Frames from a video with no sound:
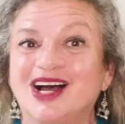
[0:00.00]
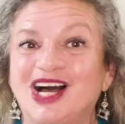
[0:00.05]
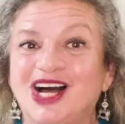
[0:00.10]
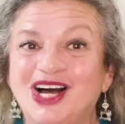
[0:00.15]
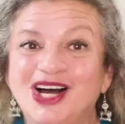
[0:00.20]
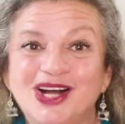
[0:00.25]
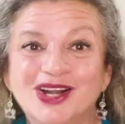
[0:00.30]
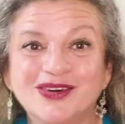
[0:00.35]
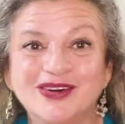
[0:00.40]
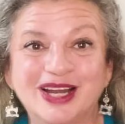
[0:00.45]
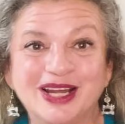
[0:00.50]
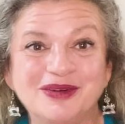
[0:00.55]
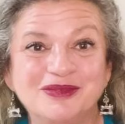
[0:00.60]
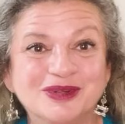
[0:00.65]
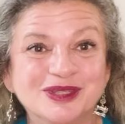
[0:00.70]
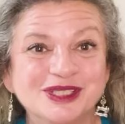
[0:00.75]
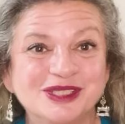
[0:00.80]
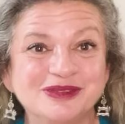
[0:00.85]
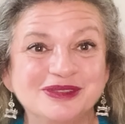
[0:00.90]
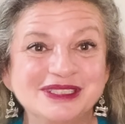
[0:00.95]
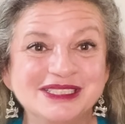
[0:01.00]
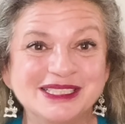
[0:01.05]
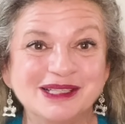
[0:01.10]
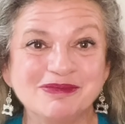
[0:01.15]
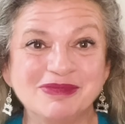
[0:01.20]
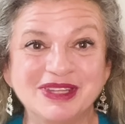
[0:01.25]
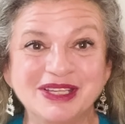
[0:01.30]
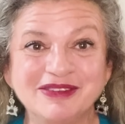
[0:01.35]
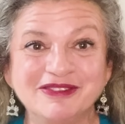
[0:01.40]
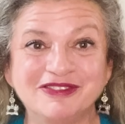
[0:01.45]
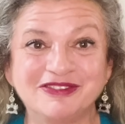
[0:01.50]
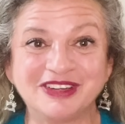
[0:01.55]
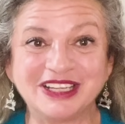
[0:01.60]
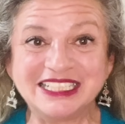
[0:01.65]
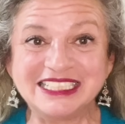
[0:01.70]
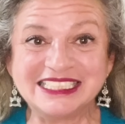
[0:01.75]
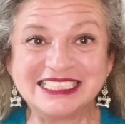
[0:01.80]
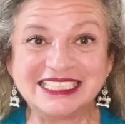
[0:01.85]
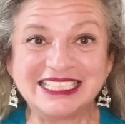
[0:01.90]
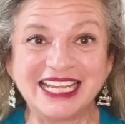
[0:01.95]
All right, we're doing something
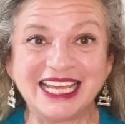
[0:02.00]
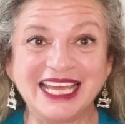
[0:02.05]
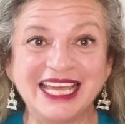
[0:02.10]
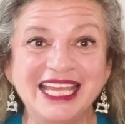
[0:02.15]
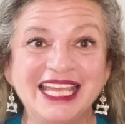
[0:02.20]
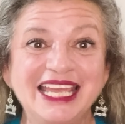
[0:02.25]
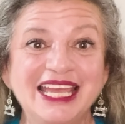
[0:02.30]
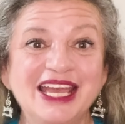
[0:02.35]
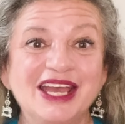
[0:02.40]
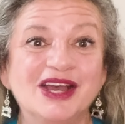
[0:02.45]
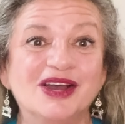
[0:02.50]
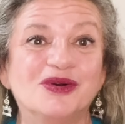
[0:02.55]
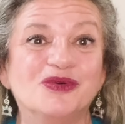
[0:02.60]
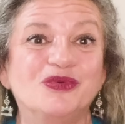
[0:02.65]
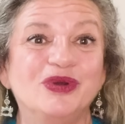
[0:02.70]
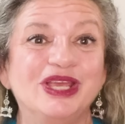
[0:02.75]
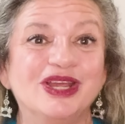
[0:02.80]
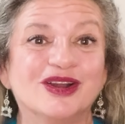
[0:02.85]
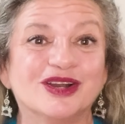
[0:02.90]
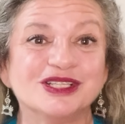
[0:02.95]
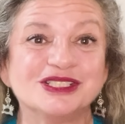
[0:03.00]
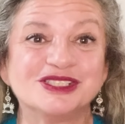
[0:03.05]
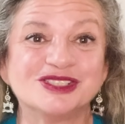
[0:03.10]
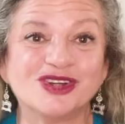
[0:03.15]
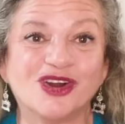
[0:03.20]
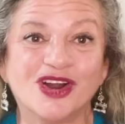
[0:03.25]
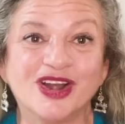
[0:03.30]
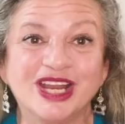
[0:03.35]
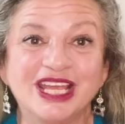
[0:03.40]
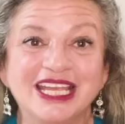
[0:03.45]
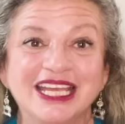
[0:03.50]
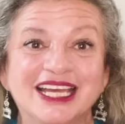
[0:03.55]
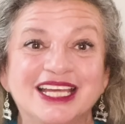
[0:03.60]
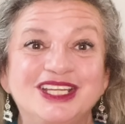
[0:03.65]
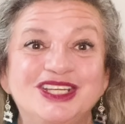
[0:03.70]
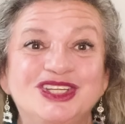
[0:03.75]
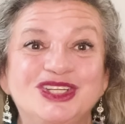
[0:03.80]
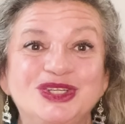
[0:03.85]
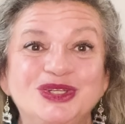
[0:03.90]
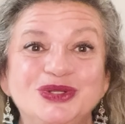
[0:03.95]
fun today. We are starting a
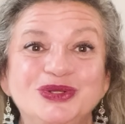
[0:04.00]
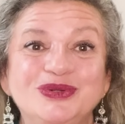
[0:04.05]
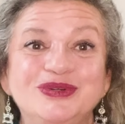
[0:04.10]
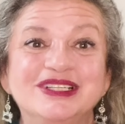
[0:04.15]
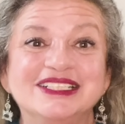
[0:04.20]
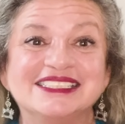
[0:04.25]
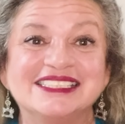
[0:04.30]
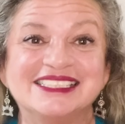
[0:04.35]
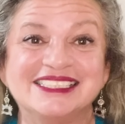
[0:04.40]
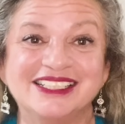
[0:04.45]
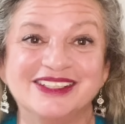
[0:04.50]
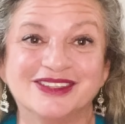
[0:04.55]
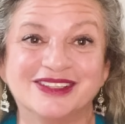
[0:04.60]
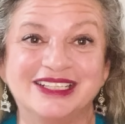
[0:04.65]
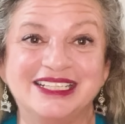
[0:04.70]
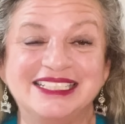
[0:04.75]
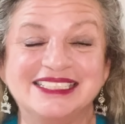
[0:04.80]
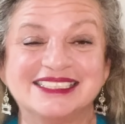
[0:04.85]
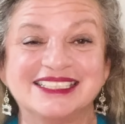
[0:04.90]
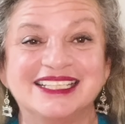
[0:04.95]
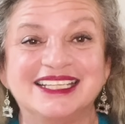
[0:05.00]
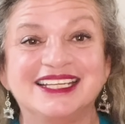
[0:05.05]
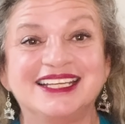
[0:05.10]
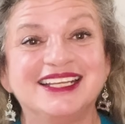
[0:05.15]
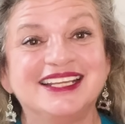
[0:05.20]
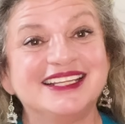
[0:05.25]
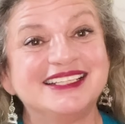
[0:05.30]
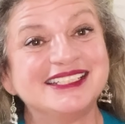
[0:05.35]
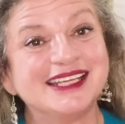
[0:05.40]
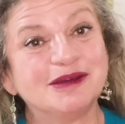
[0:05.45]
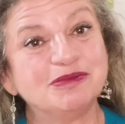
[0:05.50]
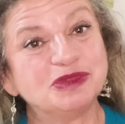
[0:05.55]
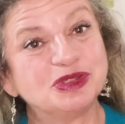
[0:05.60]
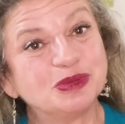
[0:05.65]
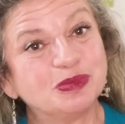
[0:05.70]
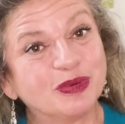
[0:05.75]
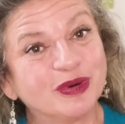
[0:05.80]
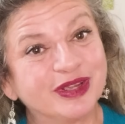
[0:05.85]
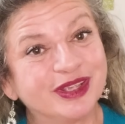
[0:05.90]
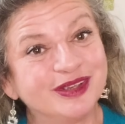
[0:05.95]
new series in an attempt to
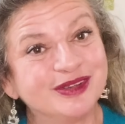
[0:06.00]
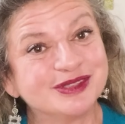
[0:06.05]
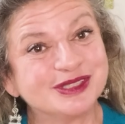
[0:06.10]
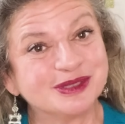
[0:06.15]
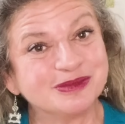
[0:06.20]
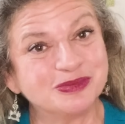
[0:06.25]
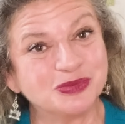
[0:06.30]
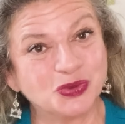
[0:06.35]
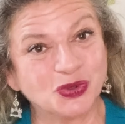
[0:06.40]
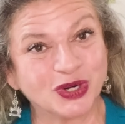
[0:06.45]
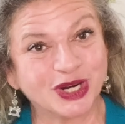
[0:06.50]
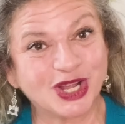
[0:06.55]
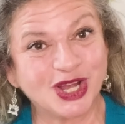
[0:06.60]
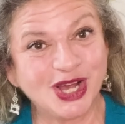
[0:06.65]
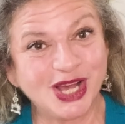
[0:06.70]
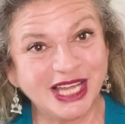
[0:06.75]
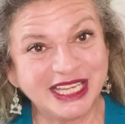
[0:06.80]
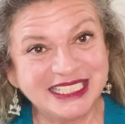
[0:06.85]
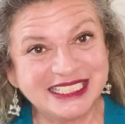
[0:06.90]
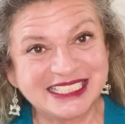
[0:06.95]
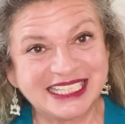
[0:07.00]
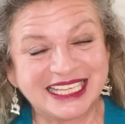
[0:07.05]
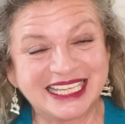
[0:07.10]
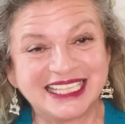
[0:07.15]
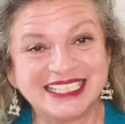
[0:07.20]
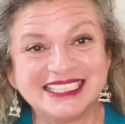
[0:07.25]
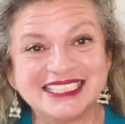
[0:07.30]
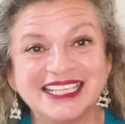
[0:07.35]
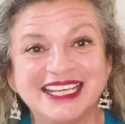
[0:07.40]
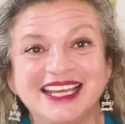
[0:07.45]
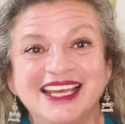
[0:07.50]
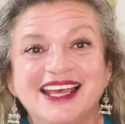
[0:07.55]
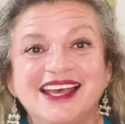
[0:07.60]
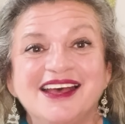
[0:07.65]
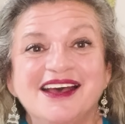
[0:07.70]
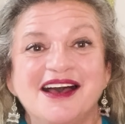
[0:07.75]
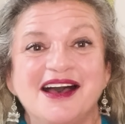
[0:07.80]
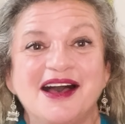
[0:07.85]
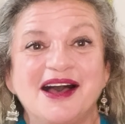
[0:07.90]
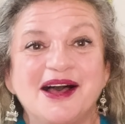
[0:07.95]
bring you some more content.
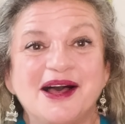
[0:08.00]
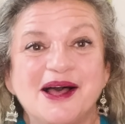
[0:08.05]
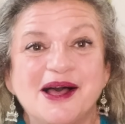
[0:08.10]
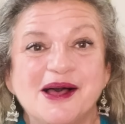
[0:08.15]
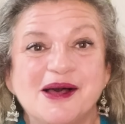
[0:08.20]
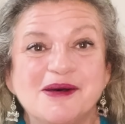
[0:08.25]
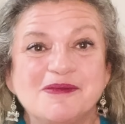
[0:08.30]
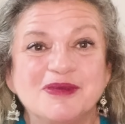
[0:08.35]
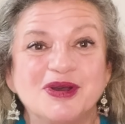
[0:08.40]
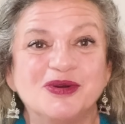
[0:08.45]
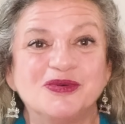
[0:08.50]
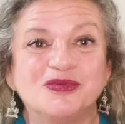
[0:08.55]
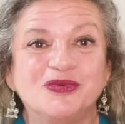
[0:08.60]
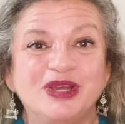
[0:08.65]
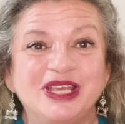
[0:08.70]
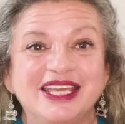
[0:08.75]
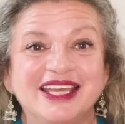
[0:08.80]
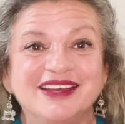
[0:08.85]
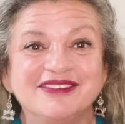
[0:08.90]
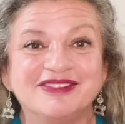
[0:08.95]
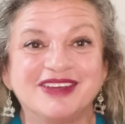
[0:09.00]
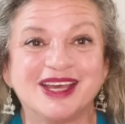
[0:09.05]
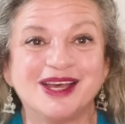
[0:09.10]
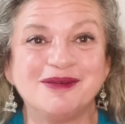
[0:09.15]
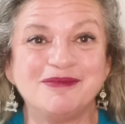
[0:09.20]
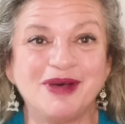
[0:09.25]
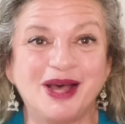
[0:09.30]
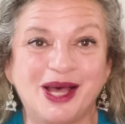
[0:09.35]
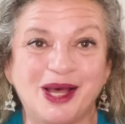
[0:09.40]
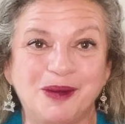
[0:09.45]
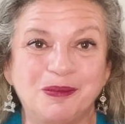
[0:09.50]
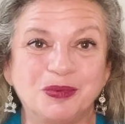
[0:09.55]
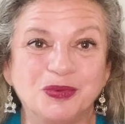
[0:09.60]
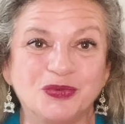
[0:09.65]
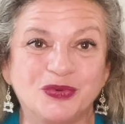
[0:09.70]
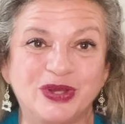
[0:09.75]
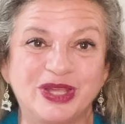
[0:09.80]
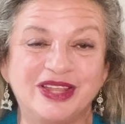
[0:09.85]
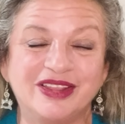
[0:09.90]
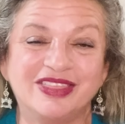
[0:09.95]
We have come up
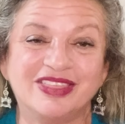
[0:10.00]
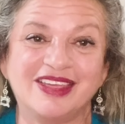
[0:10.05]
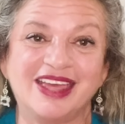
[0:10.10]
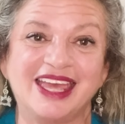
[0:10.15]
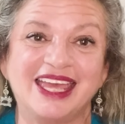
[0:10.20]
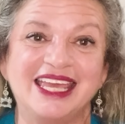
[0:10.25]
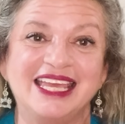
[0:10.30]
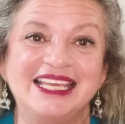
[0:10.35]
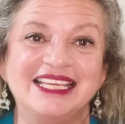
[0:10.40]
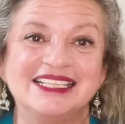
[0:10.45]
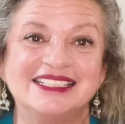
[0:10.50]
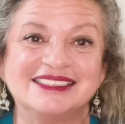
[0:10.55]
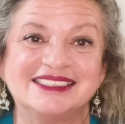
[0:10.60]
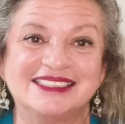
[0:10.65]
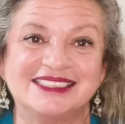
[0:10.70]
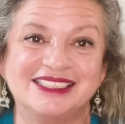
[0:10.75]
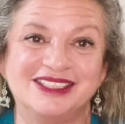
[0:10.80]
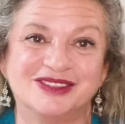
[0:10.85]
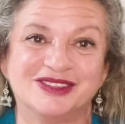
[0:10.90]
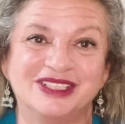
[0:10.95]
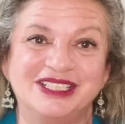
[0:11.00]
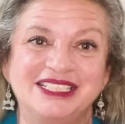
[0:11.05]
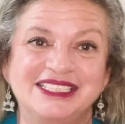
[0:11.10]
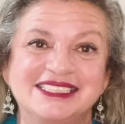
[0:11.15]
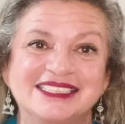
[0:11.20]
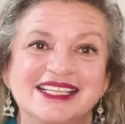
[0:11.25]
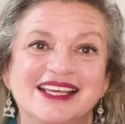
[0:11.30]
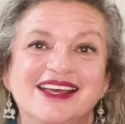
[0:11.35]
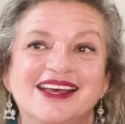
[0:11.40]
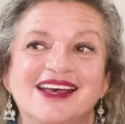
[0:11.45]
with a series